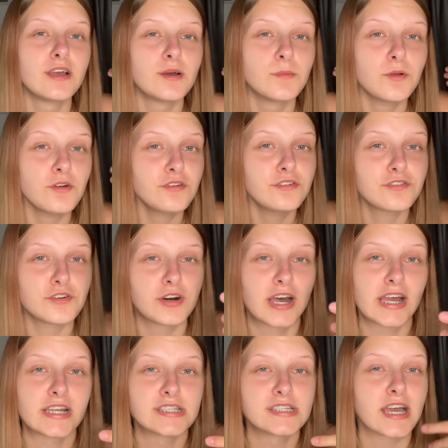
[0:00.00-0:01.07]
put it on your
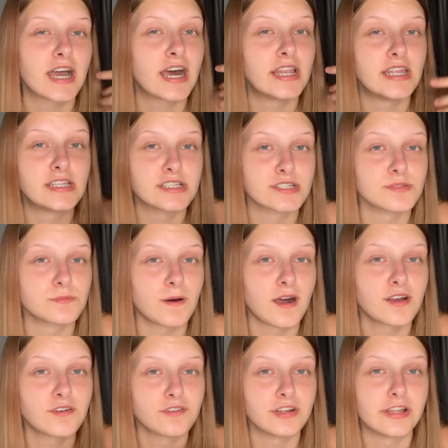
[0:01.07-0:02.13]
forehead, and it does
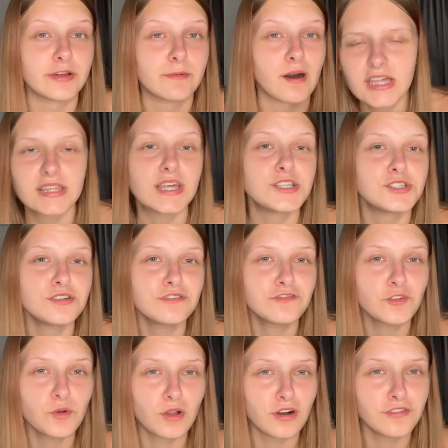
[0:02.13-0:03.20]
work really well. They do
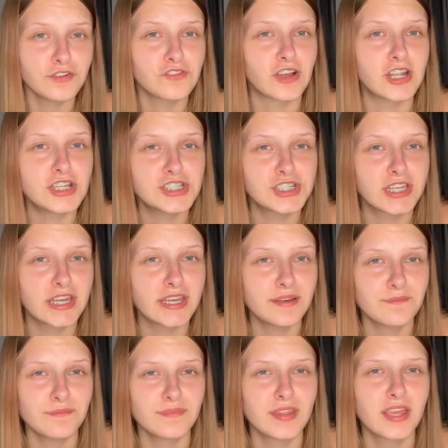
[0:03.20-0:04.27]
fall off eventually,
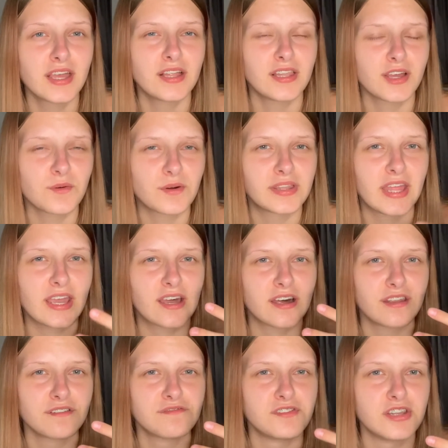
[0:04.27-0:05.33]
like when they kind
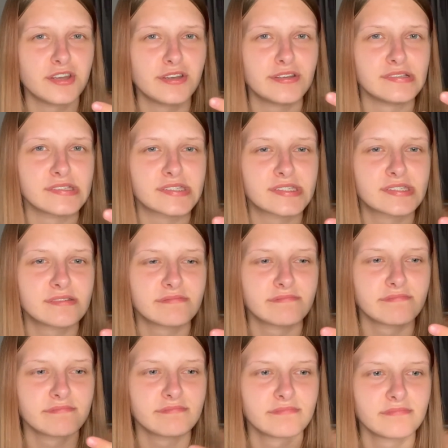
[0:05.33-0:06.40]
of lose
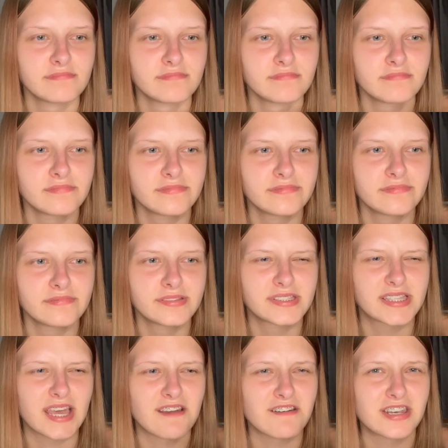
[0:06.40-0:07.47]

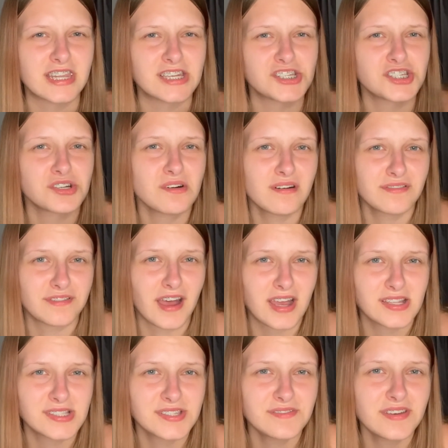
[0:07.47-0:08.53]
their initial
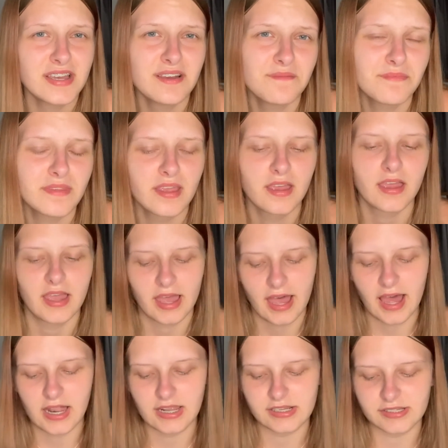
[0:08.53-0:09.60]
effect of it
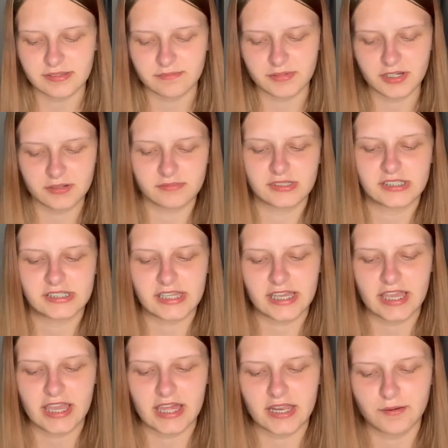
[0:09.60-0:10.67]
and it doesn't become as
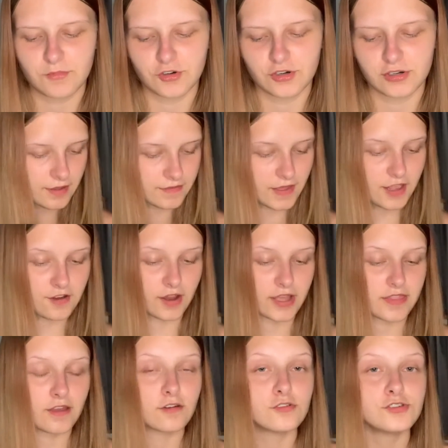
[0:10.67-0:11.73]
sticky anymore. They're great.
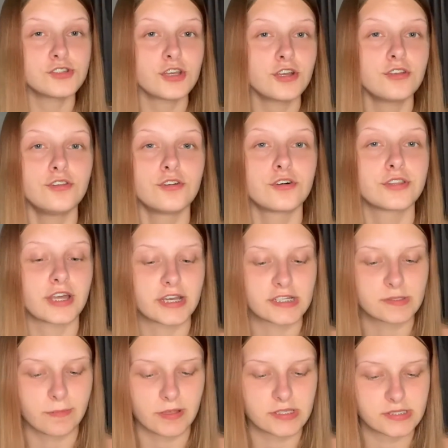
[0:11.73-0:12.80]
They're also not that
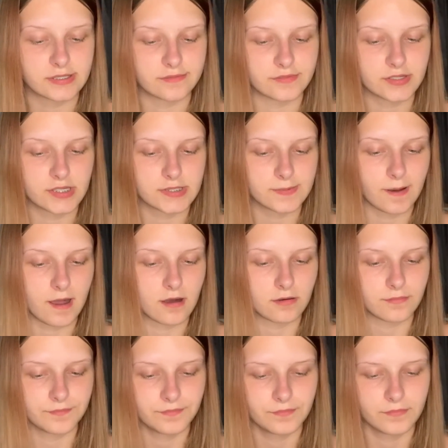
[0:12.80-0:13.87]
expensive as well.
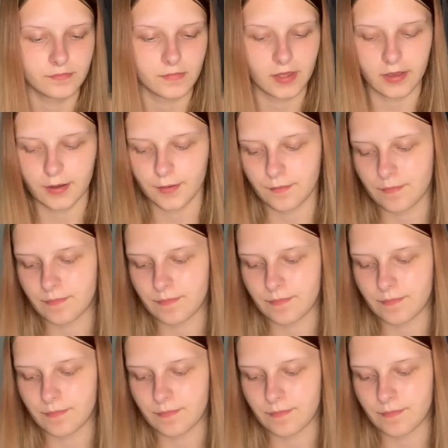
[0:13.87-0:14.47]
I